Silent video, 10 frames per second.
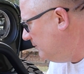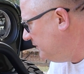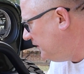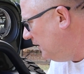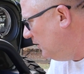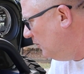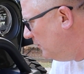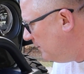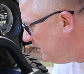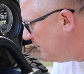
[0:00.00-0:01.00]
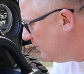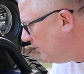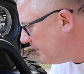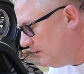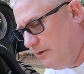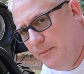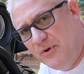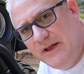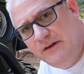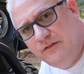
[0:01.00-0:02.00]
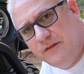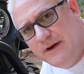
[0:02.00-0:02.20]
So we're going to replace the